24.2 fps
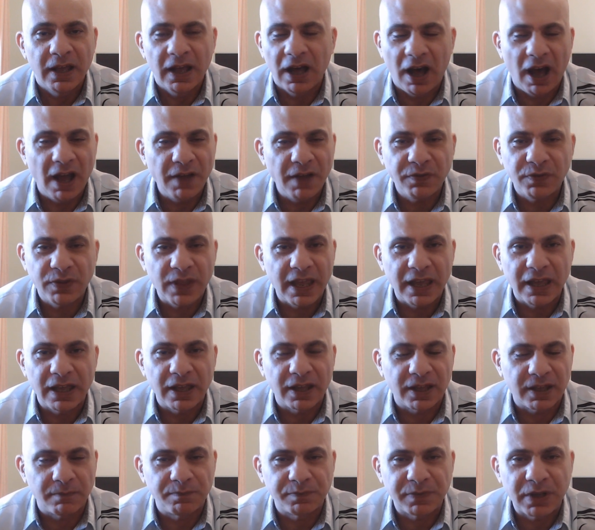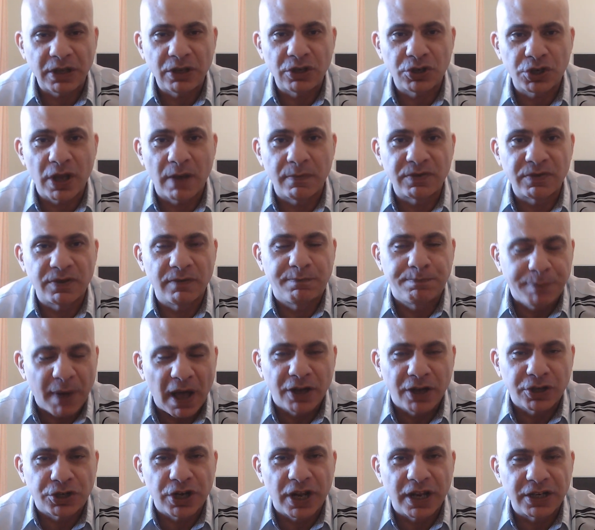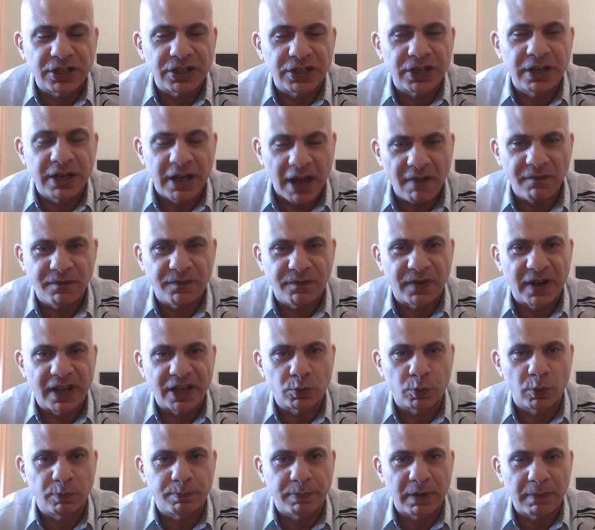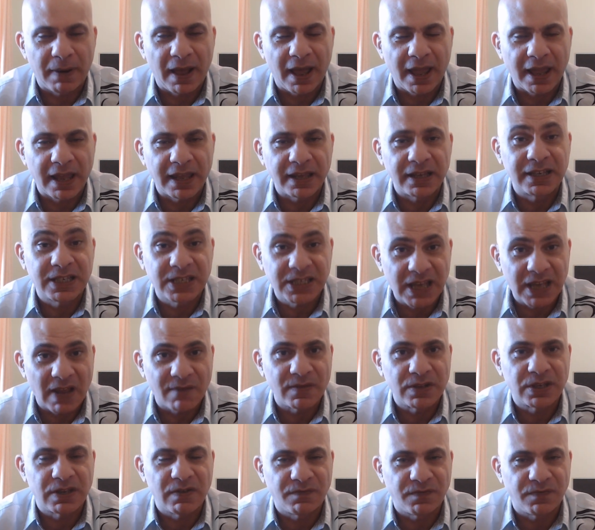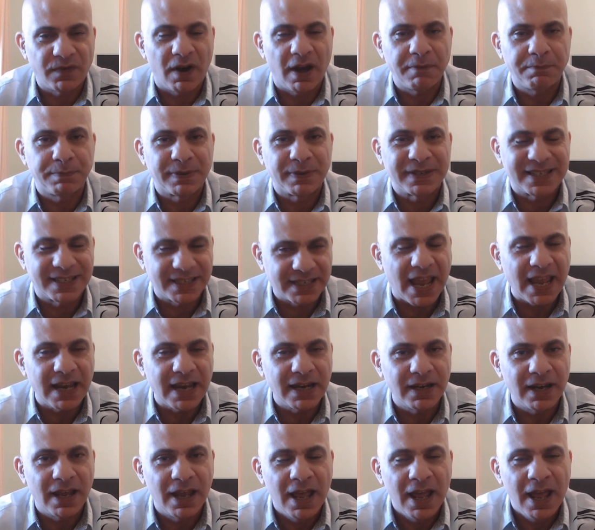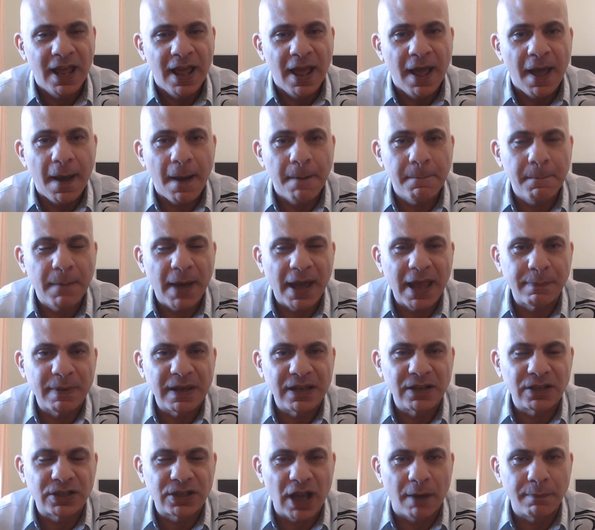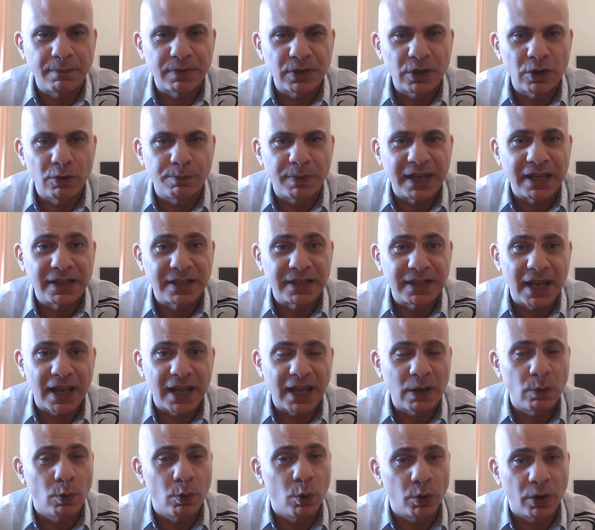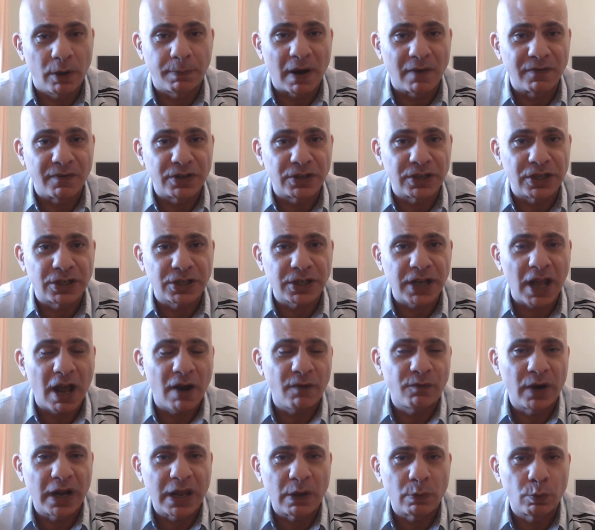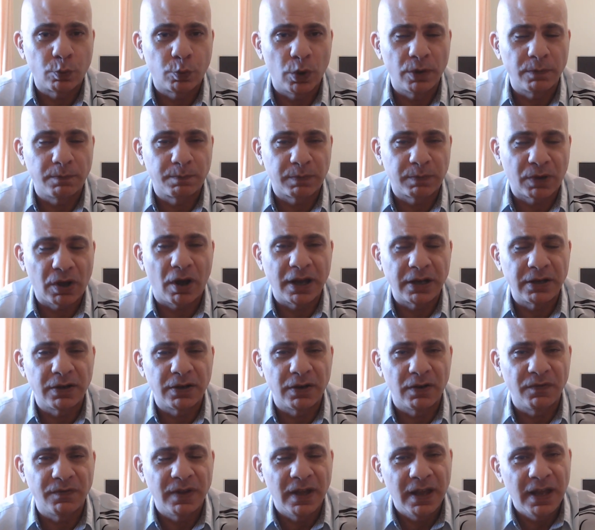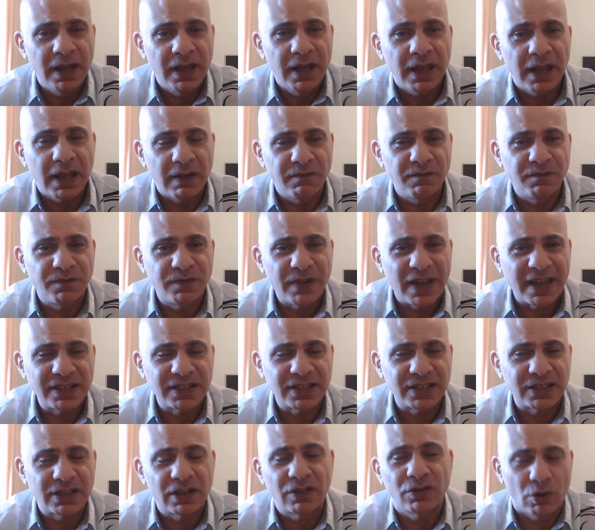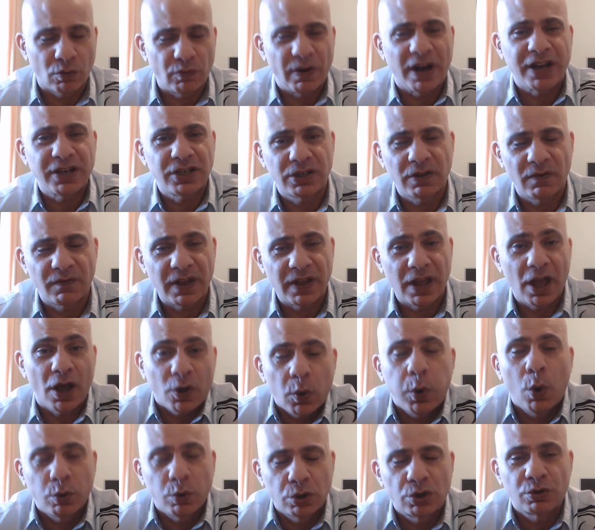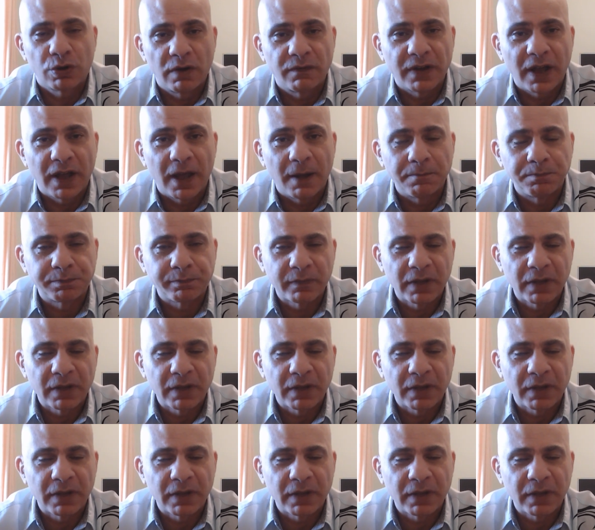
I think in terms of budgets, Netflix would be paying 75% and maybe WBD, Warner Brothers Discovery, would kind of invest the rest of it, a quarter of it.